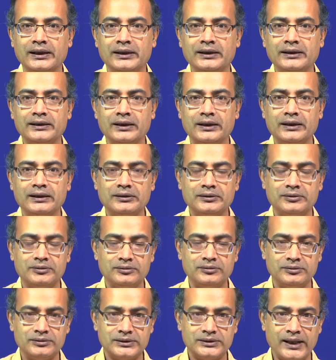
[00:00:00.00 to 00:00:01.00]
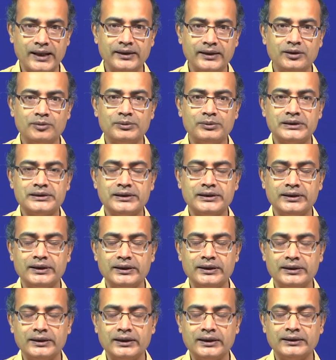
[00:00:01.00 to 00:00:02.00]
in the side of the
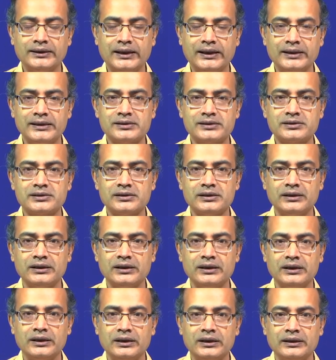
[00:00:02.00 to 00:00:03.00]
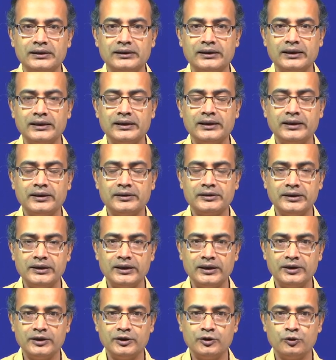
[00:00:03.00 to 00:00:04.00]
generator, that is the
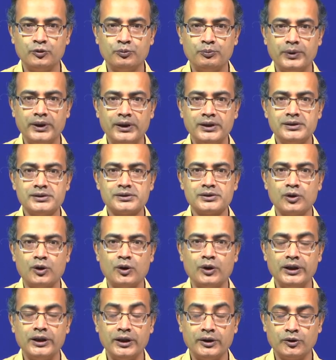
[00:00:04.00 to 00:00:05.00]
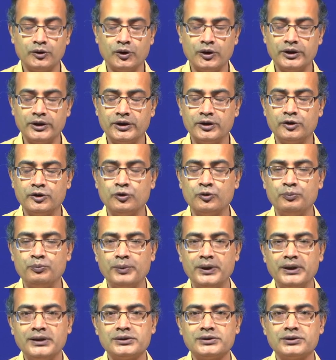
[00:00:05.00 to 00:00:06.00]
electrical equipments or electronic
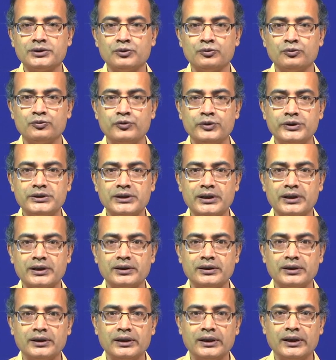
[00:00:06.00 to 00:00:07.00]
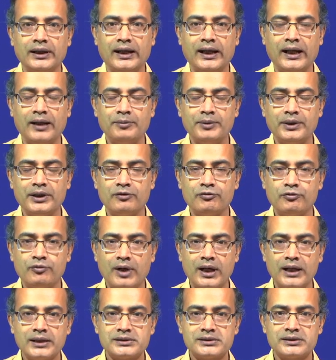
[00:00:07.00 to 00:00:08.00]
equipments which are having a
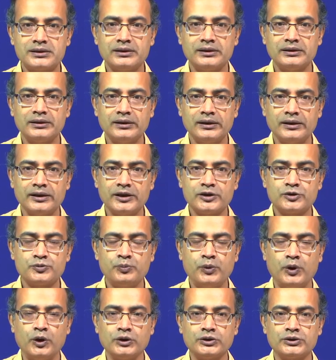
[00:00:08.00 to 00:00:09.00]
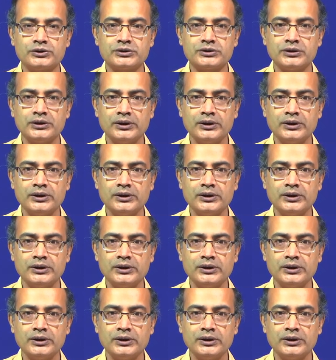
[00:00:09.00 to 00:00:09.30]
fast response,